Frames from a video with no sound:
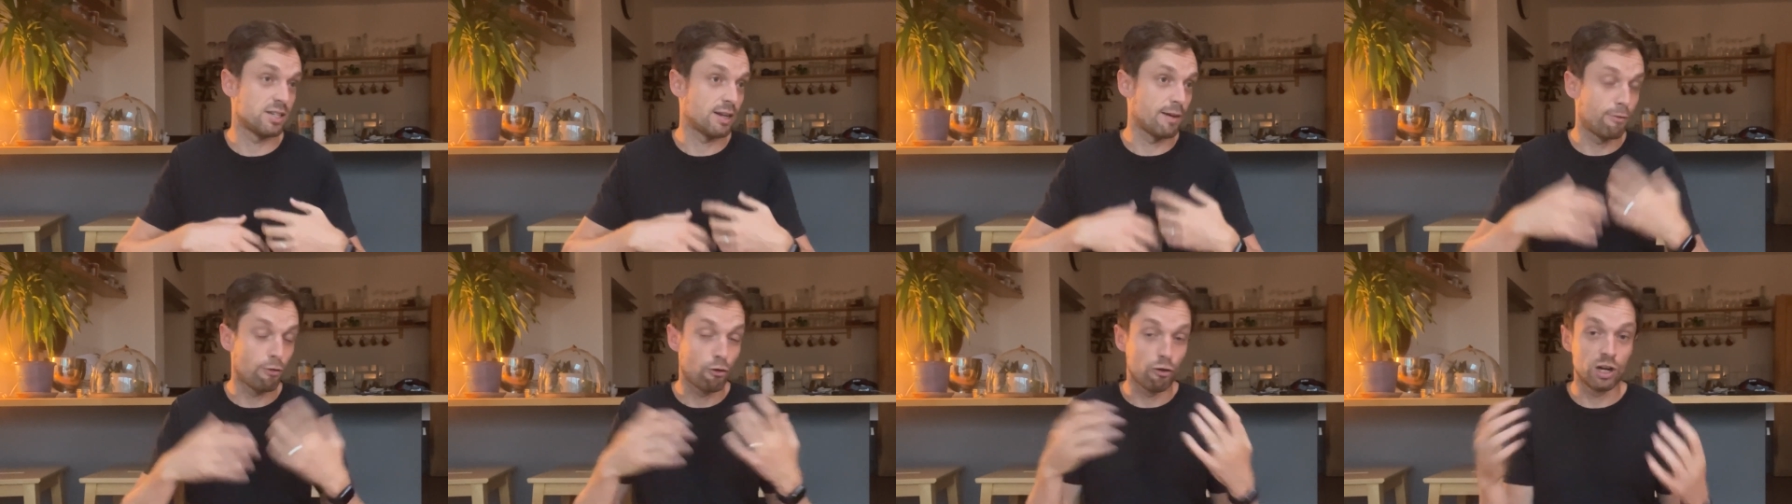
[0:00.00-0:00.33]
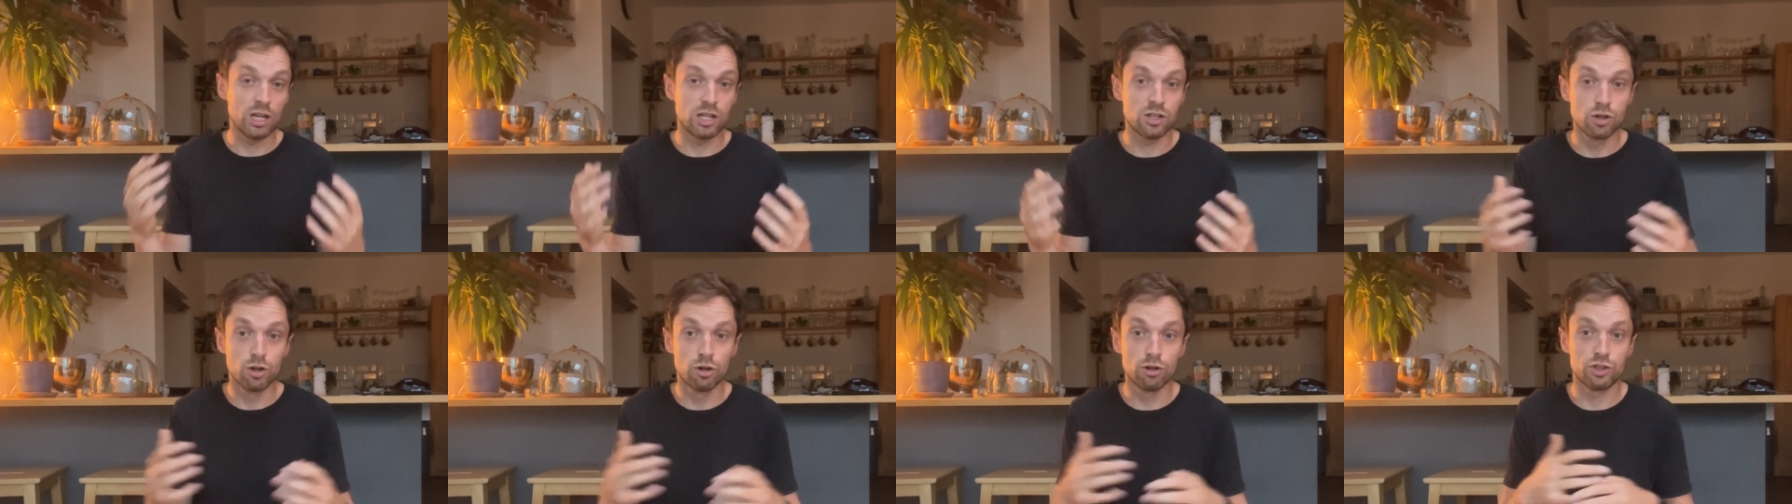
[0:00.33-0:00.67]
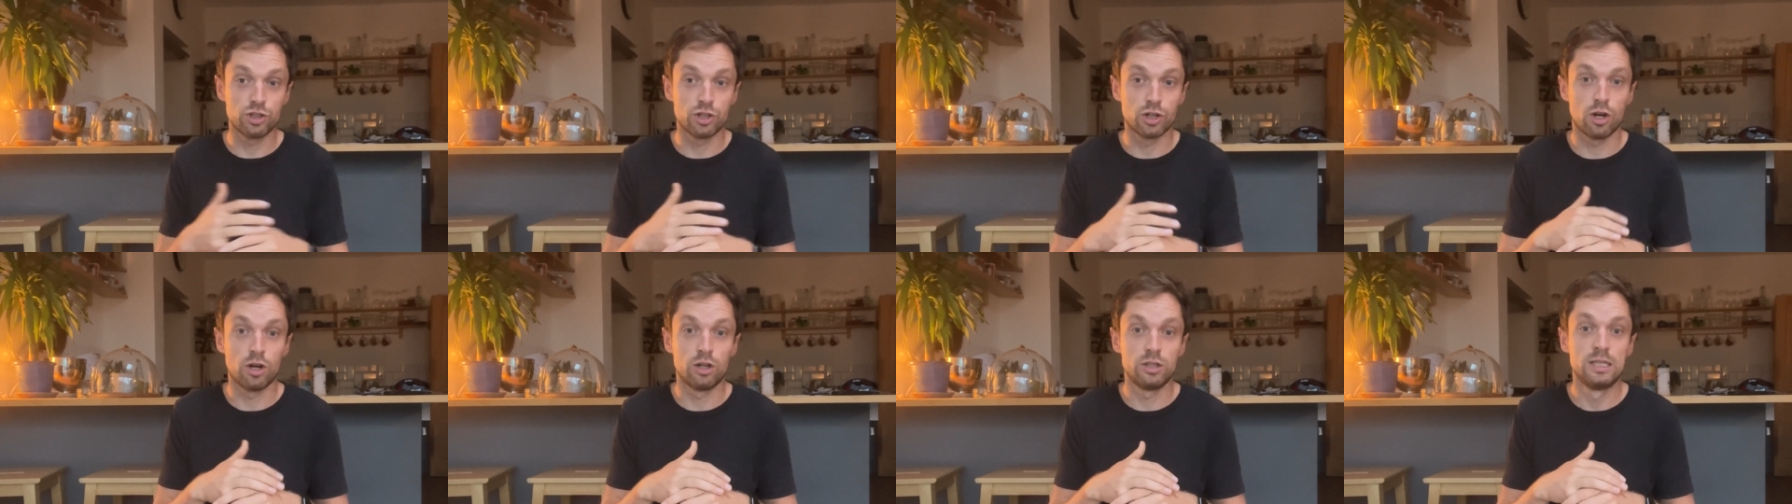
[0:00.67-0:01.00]
I've already
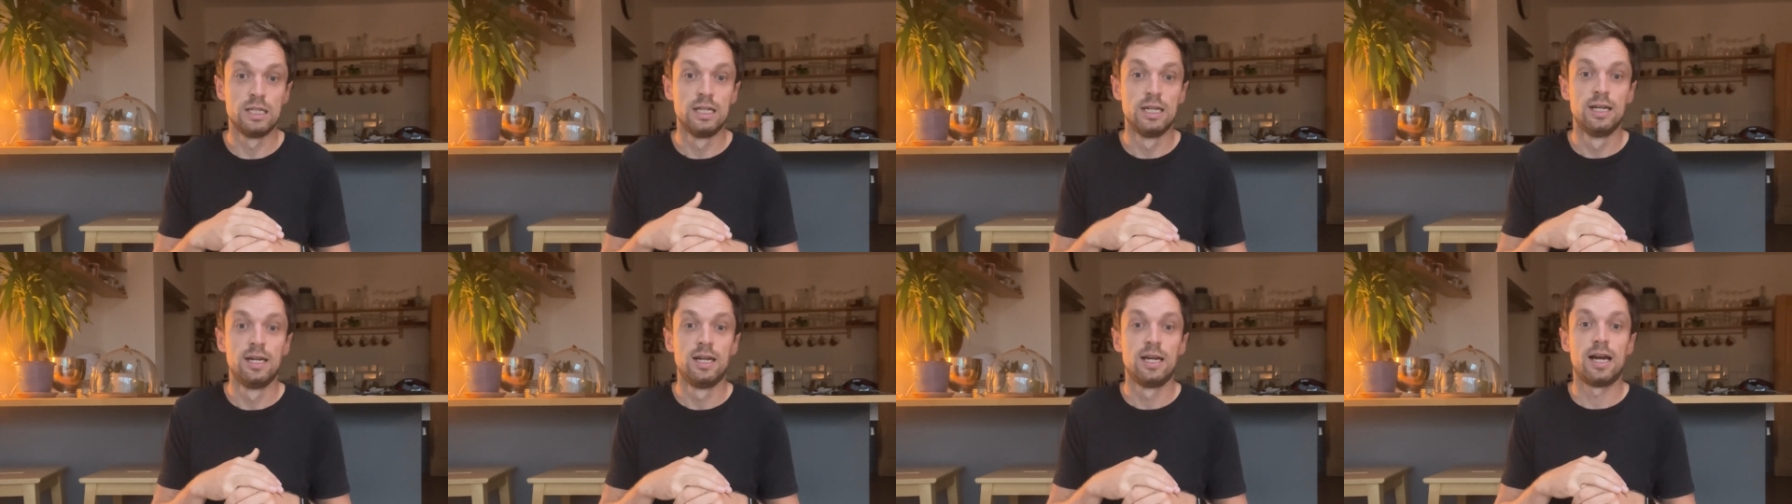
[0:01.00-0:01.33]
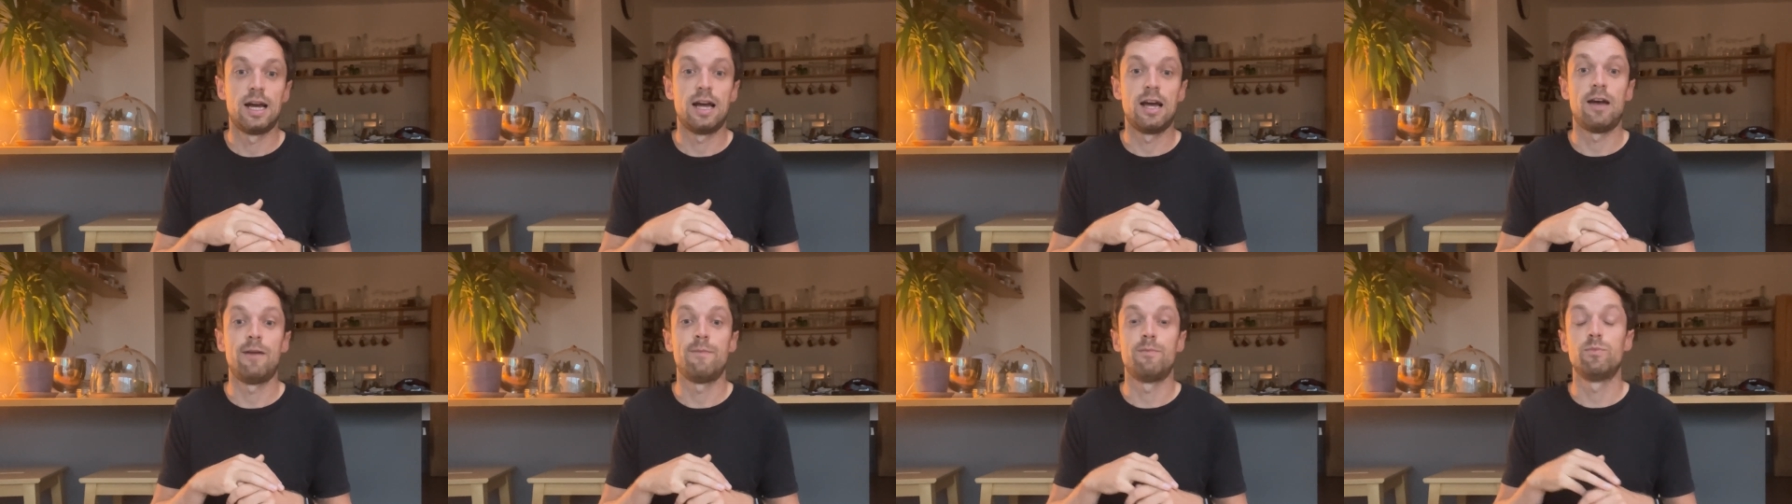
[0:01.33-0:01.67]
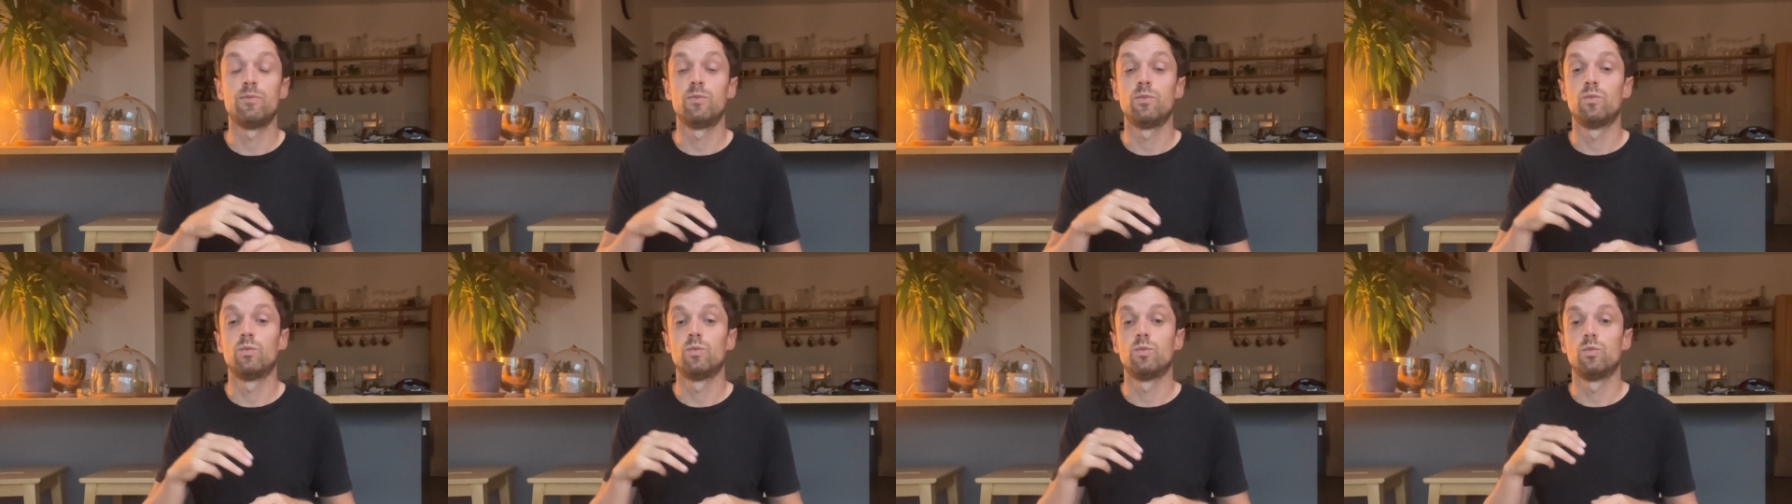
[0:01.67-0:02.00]
touched on, um,